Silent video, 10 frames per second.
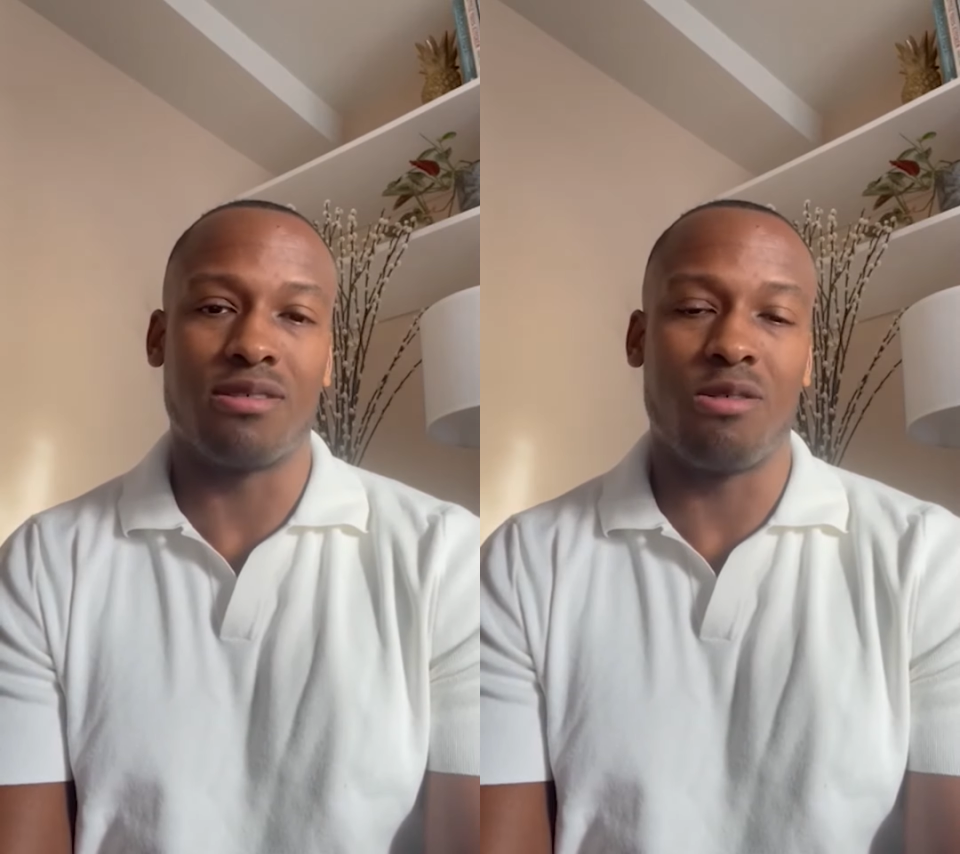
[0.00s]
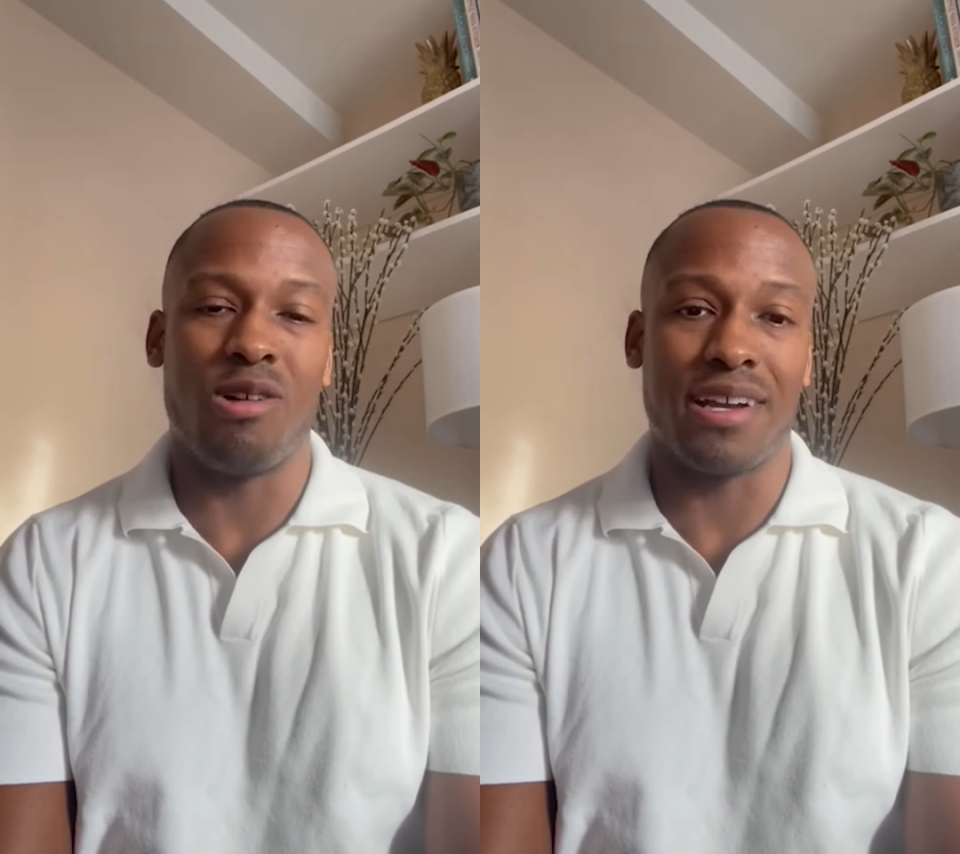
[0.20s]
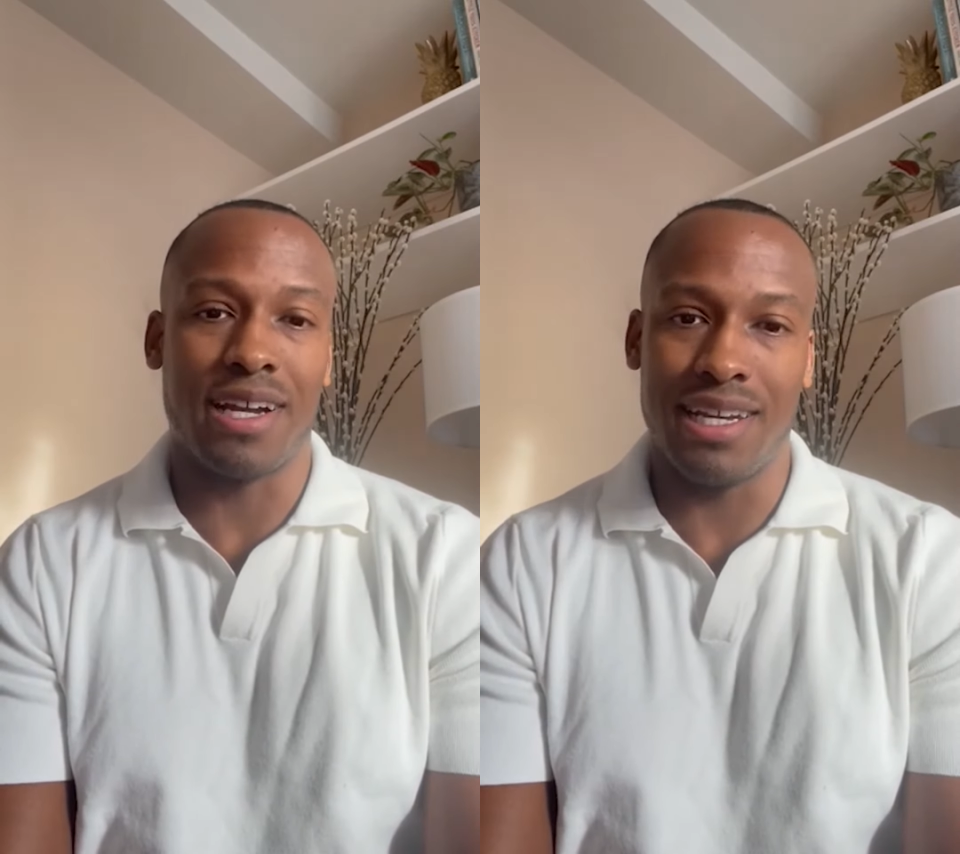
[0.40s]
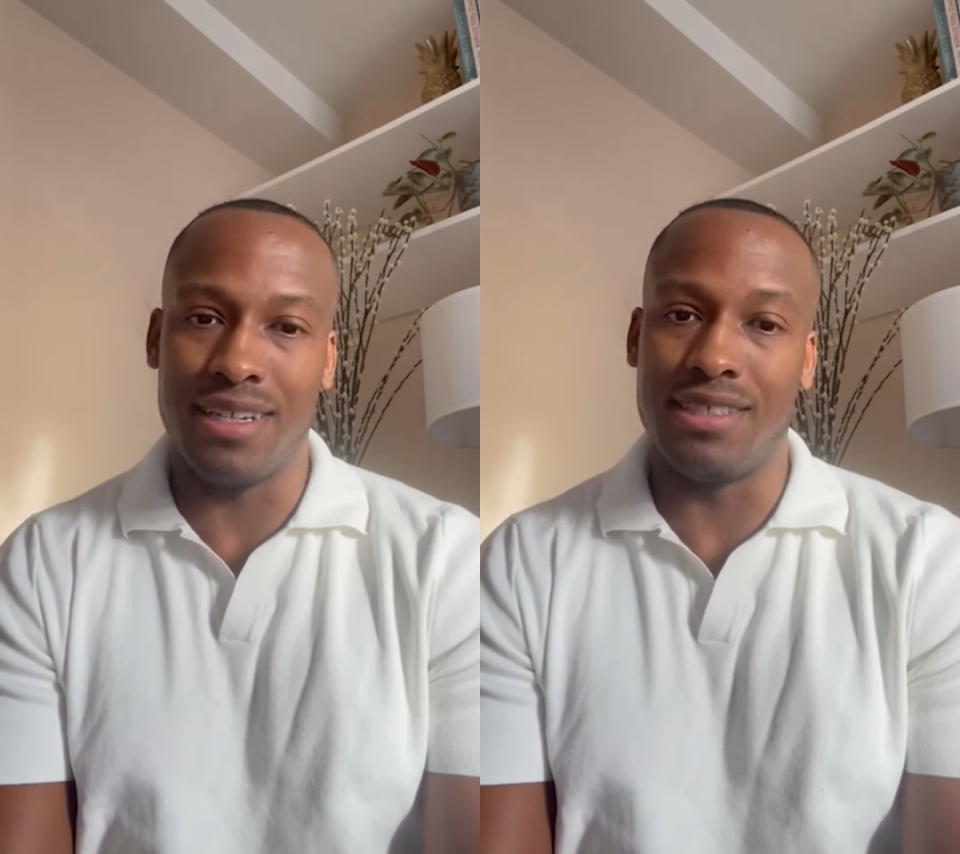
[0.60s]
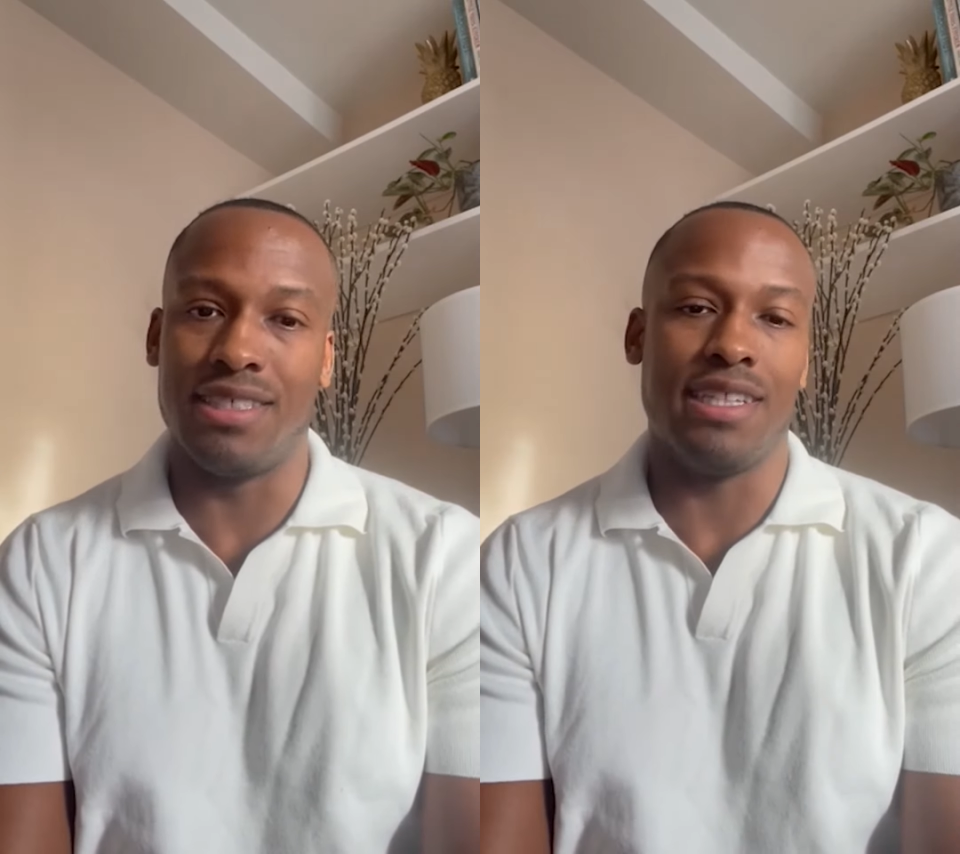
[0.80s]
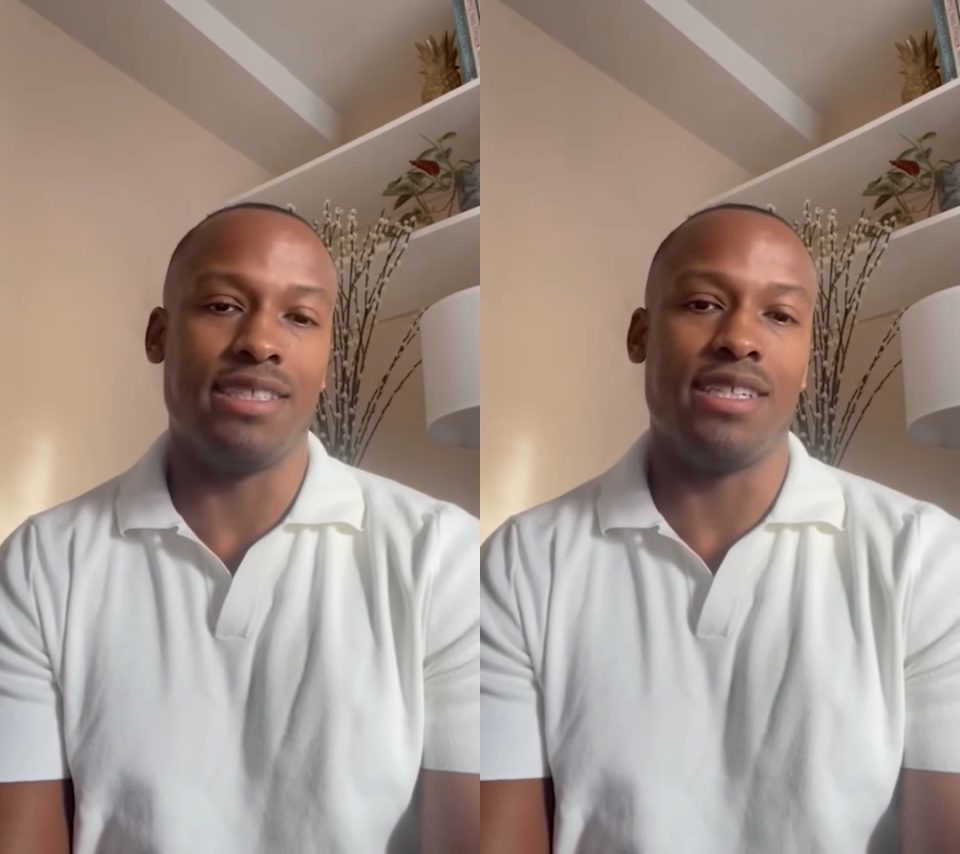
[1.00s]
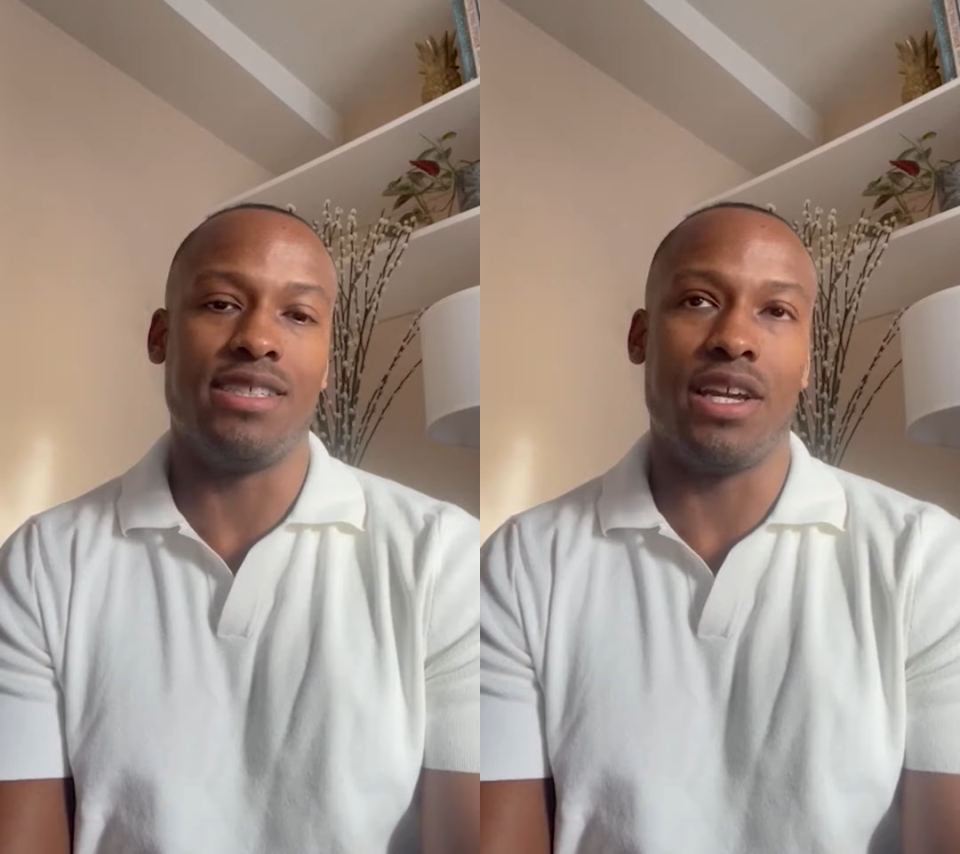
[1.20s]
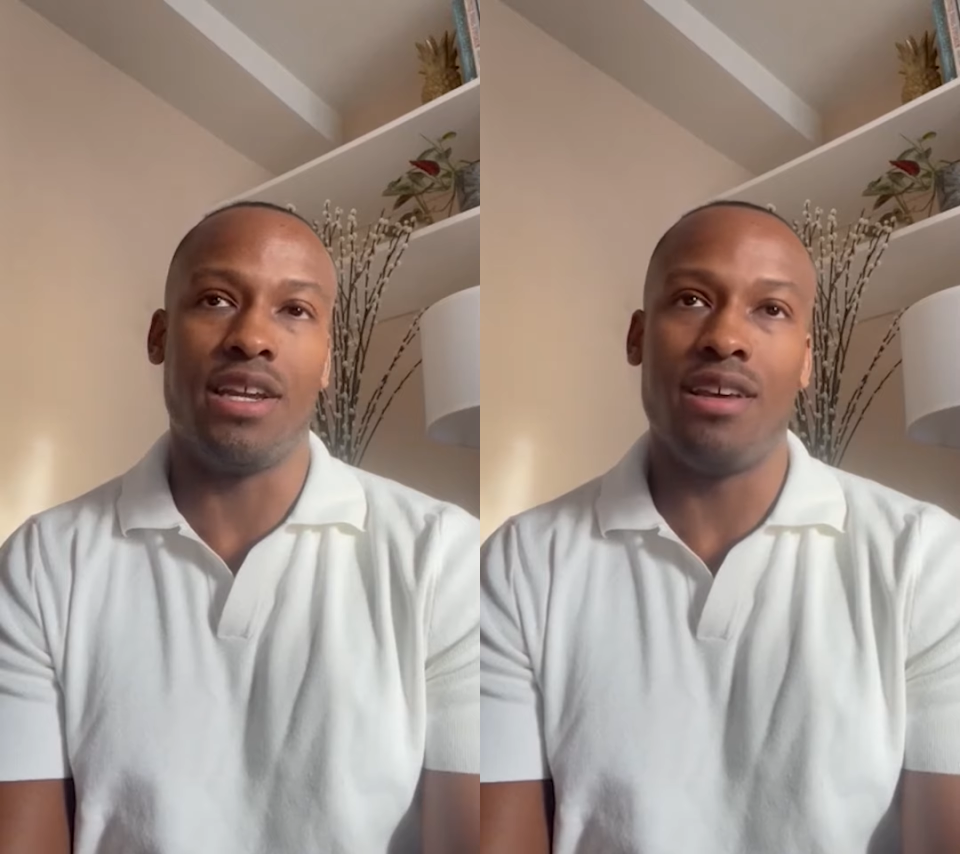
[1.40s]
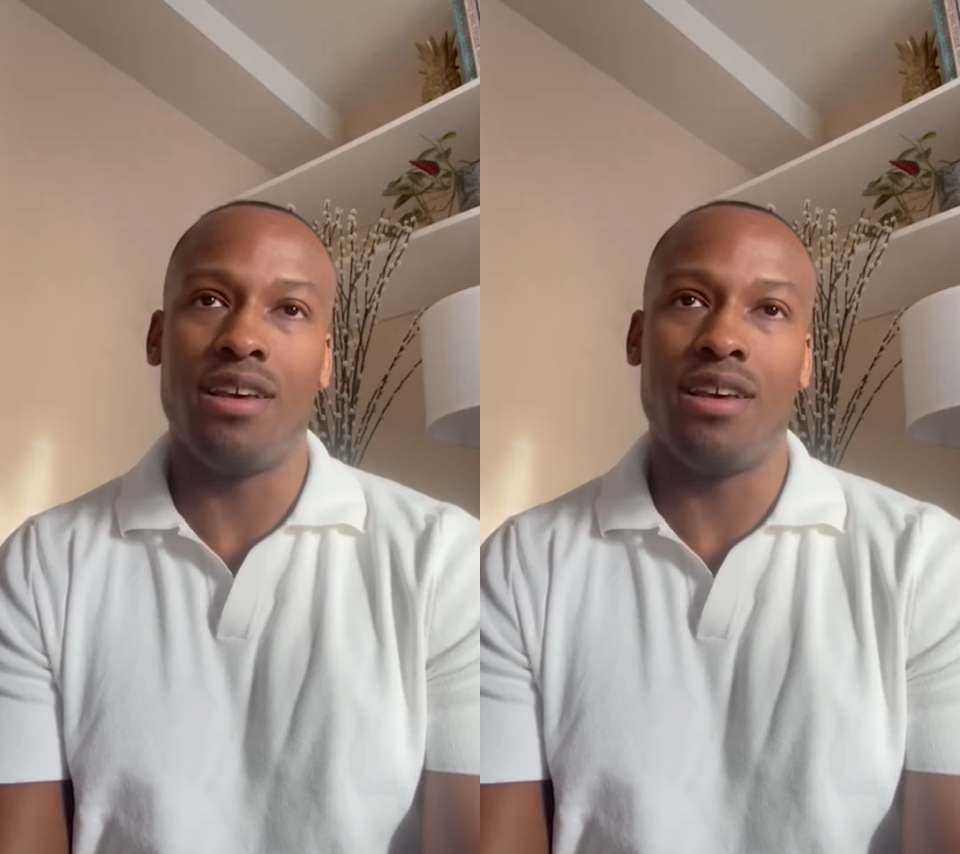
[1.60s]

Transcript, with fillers: quite close to this issue.